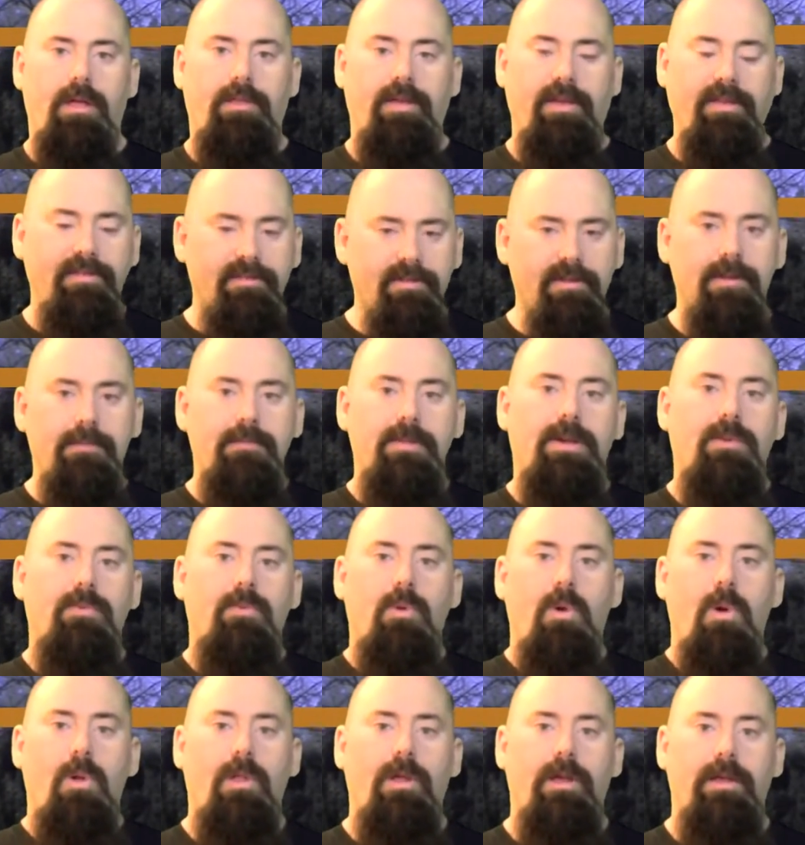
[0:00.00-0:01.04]
They see me
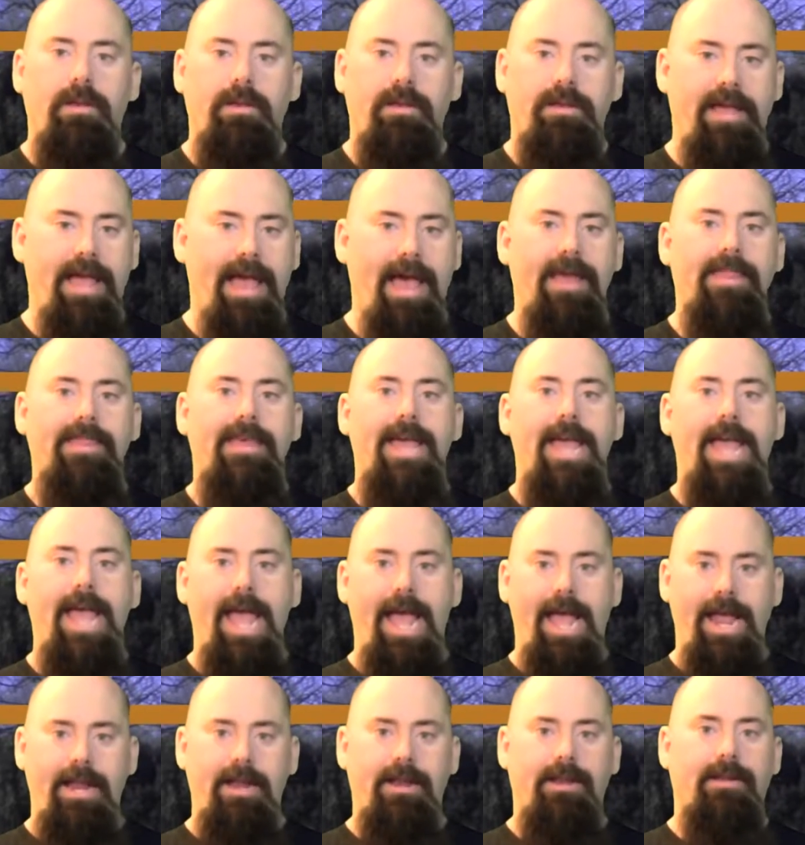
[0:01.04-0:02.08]
rolling. Yeah, they
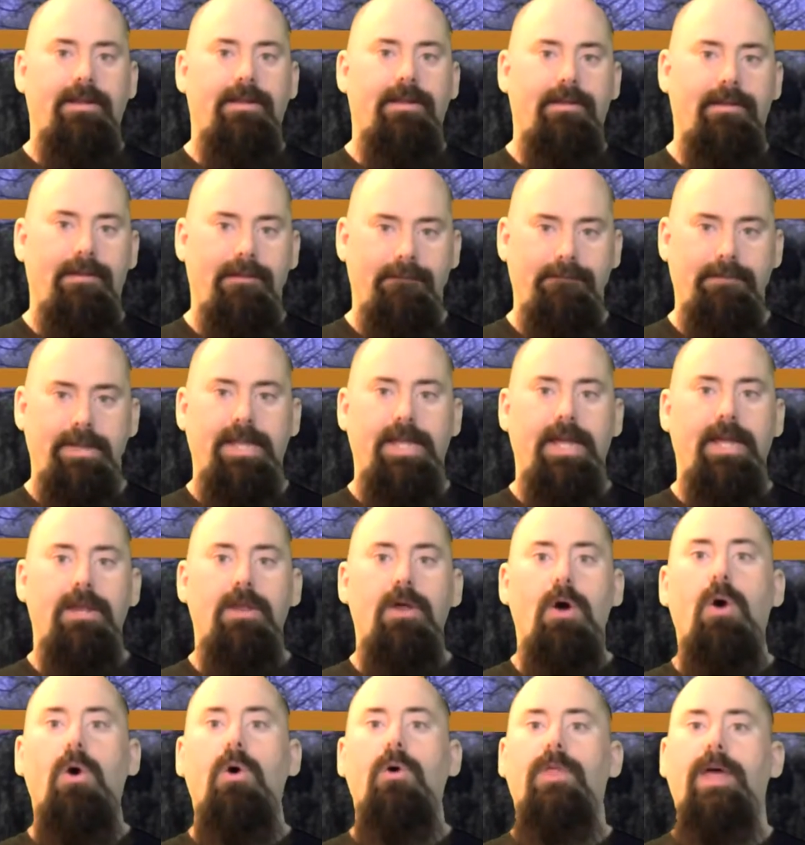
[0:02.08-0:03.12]
hating, but they
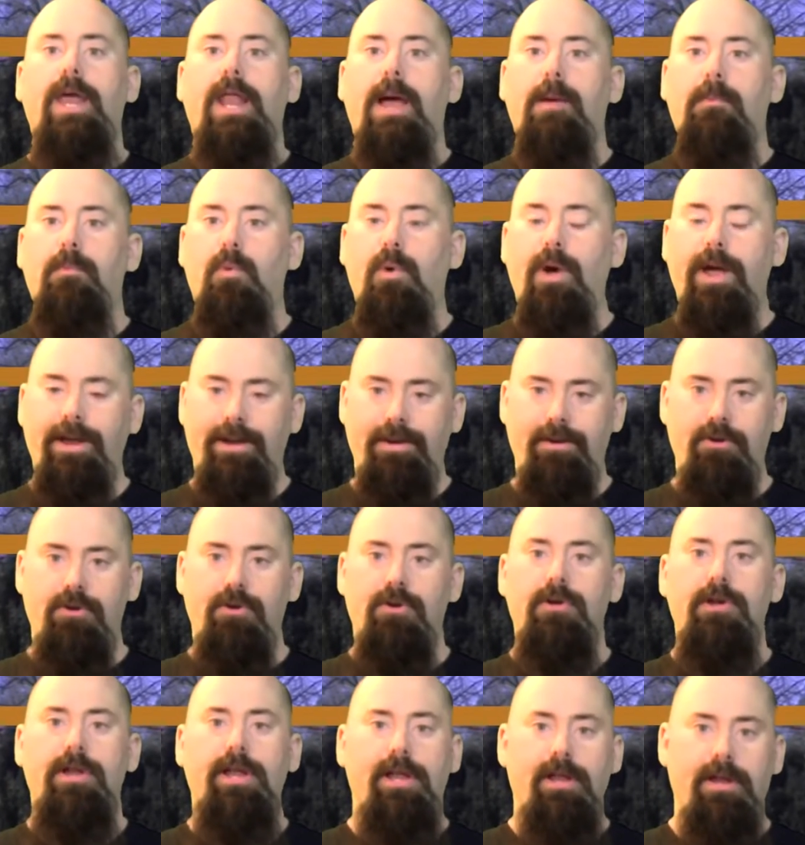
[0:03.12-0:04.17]
know that I'm white and
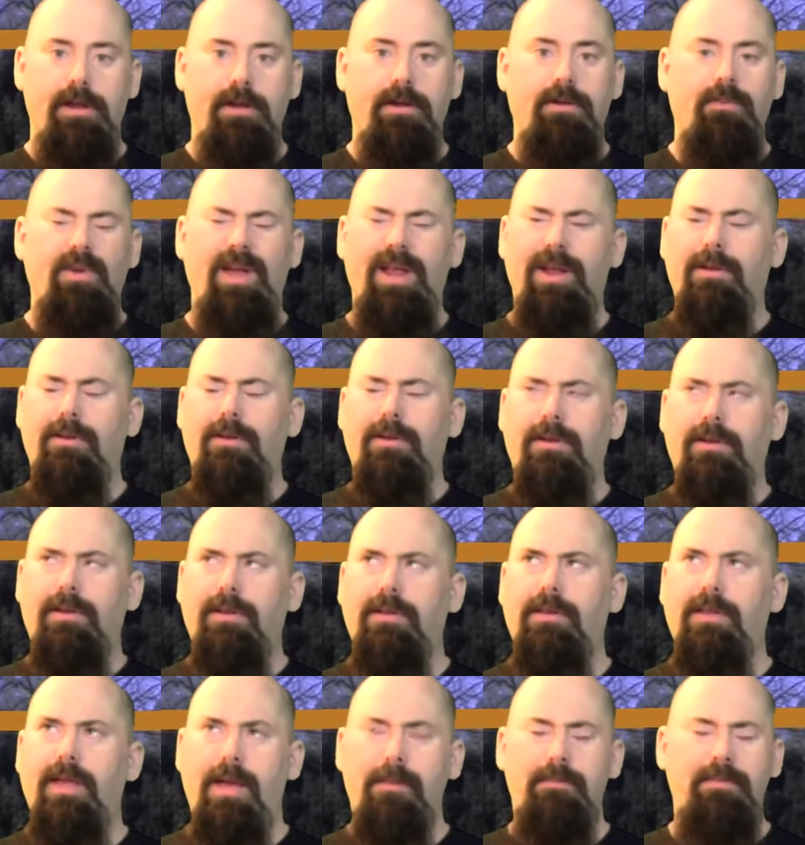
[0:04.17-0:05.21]
nerdy. Wait,
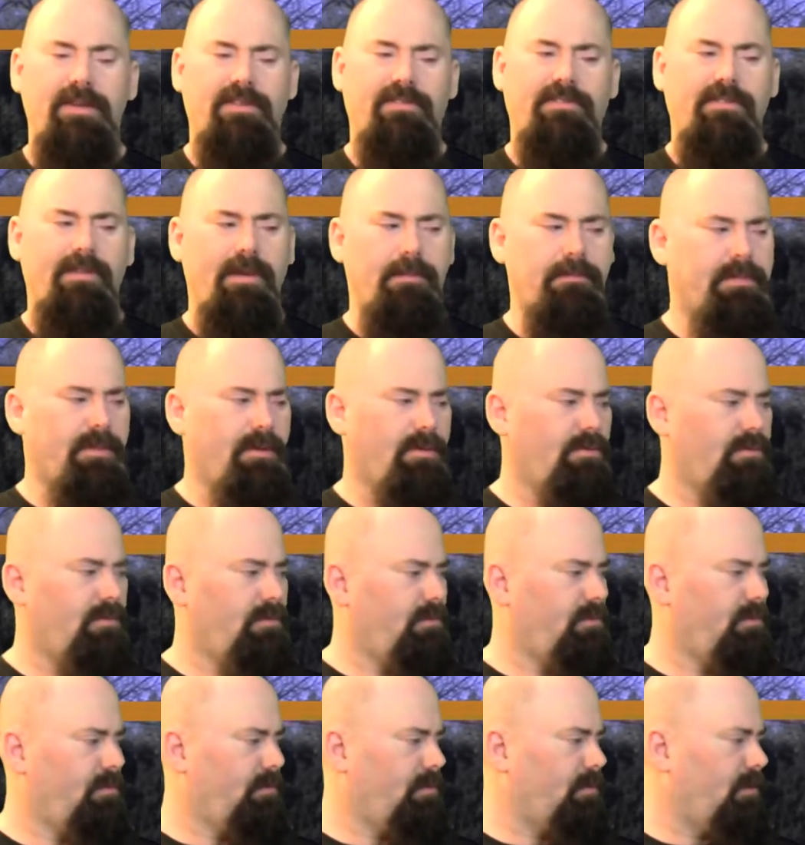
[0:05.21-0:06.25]
I mixed up
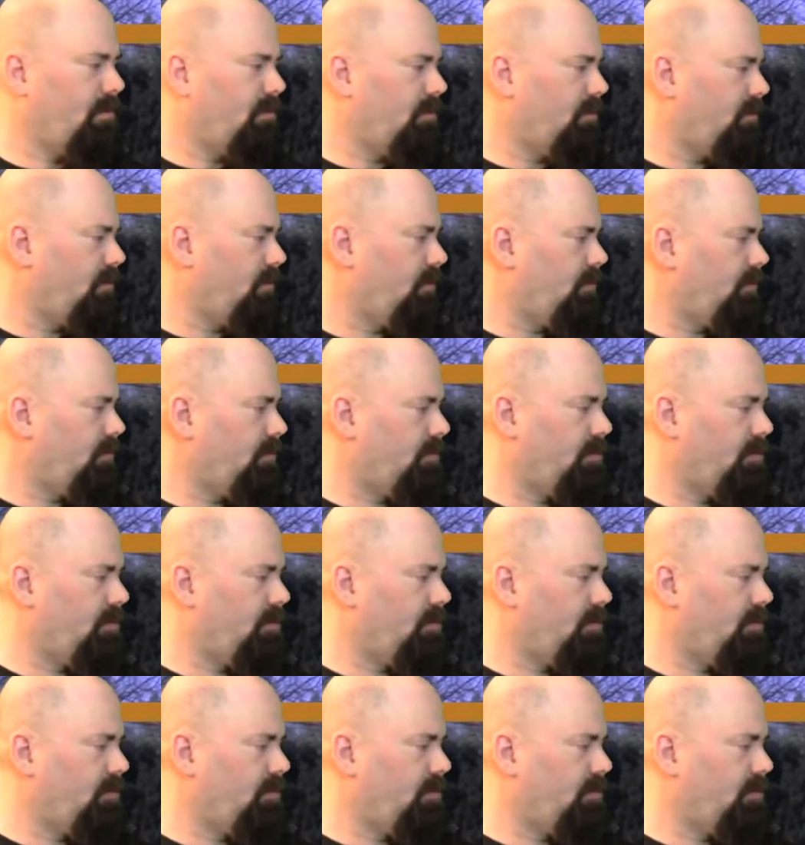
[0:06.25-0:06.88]
those those